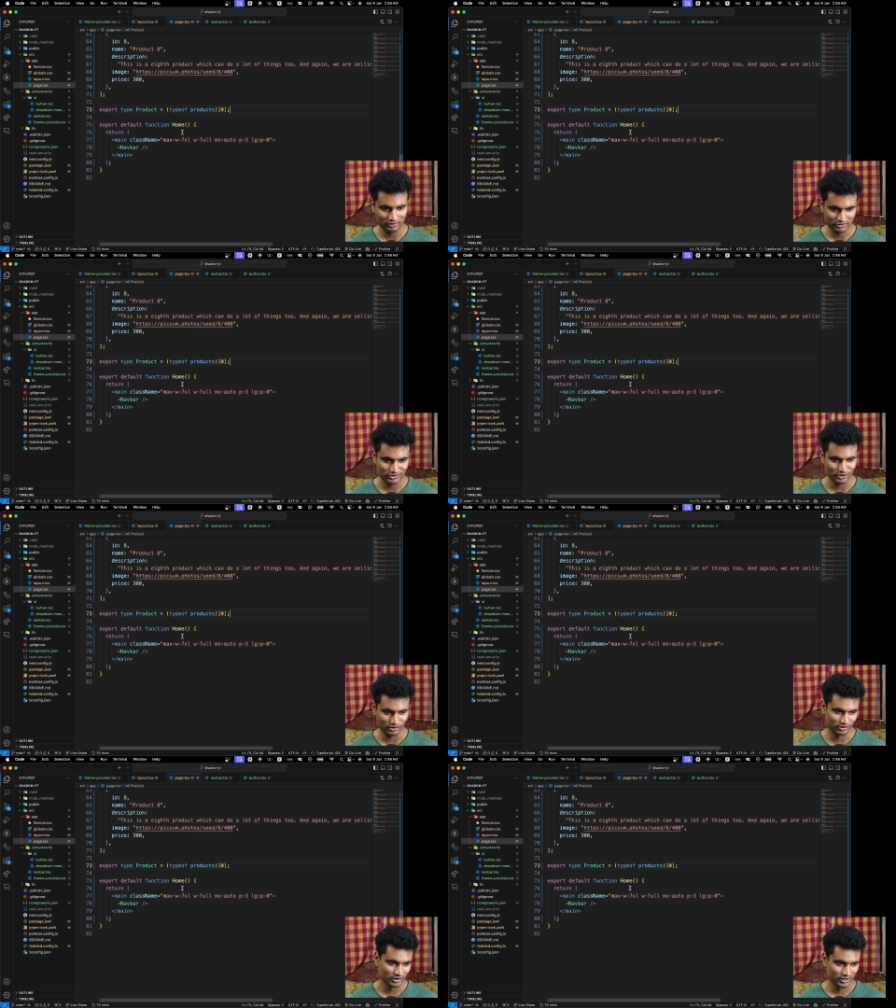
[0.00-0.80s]

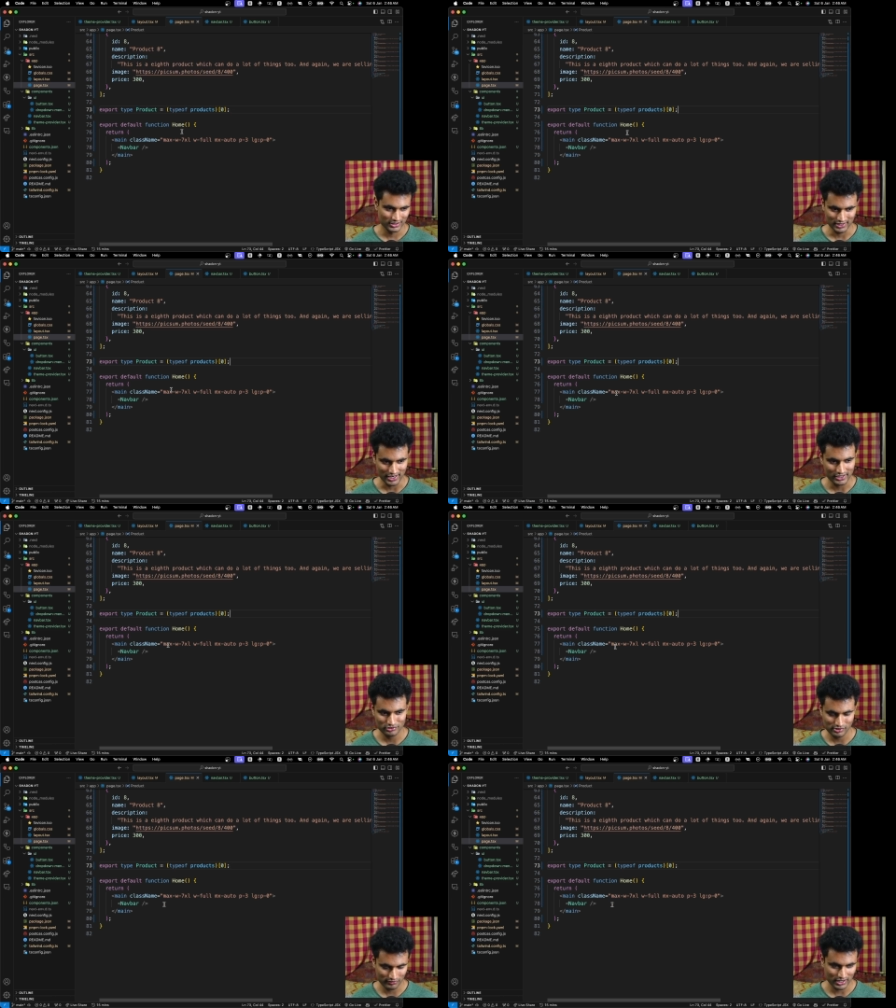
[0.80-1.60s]
So yeah, I
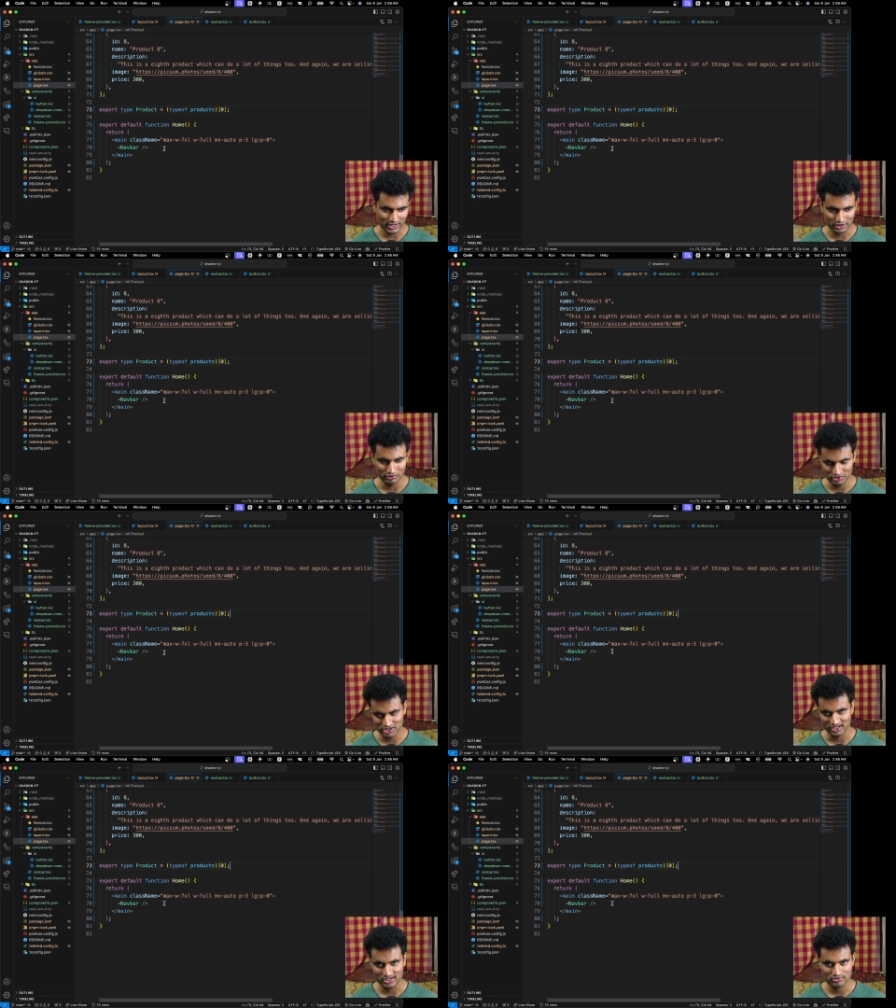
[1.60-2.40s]
should have kind of used
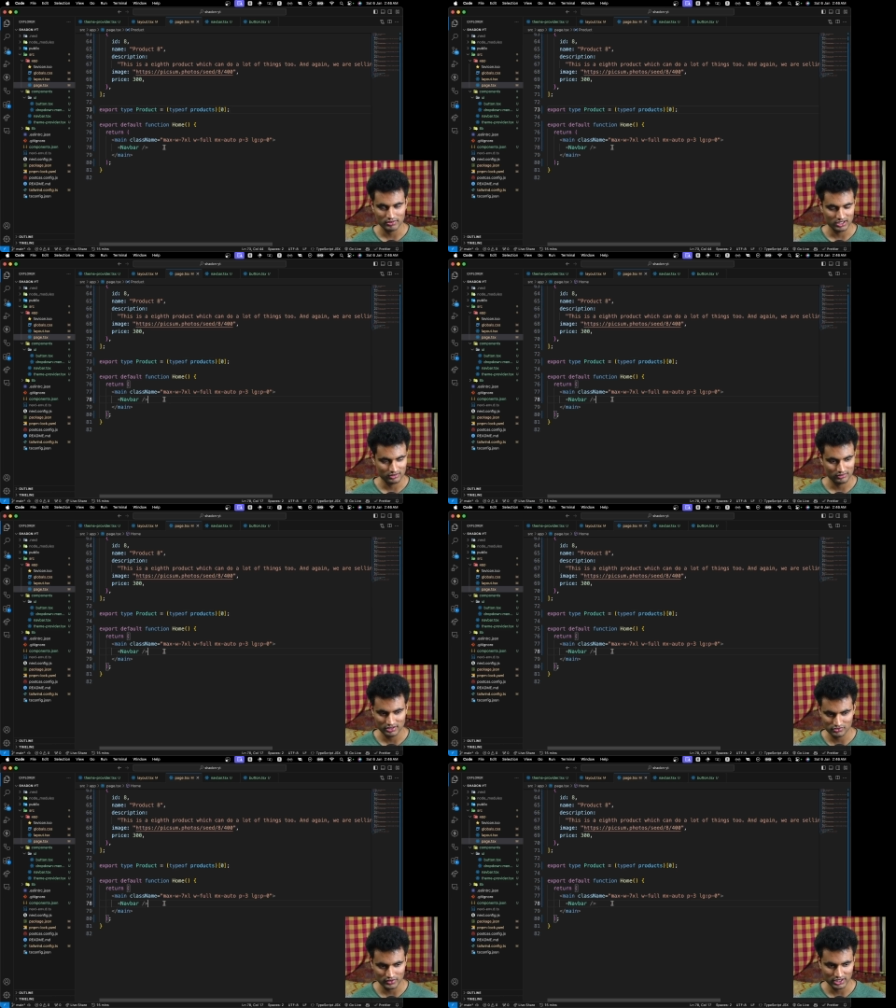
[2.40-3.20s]
JS, but
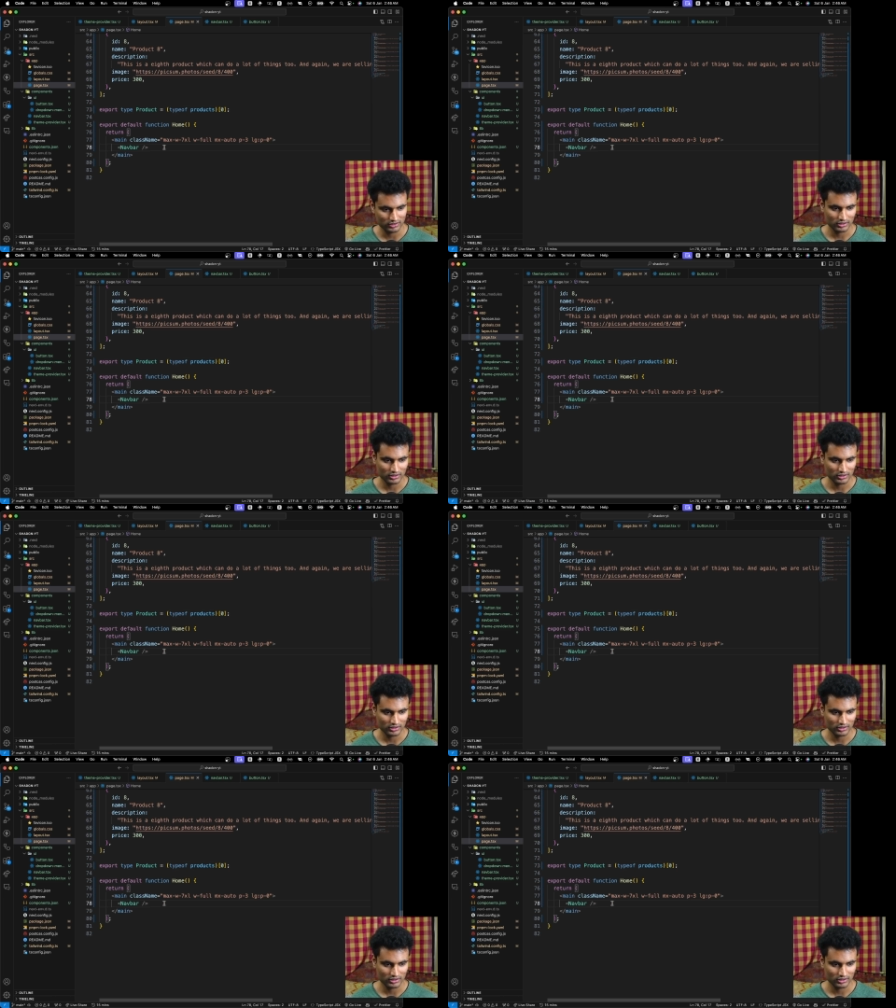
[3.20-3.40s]
it's fine.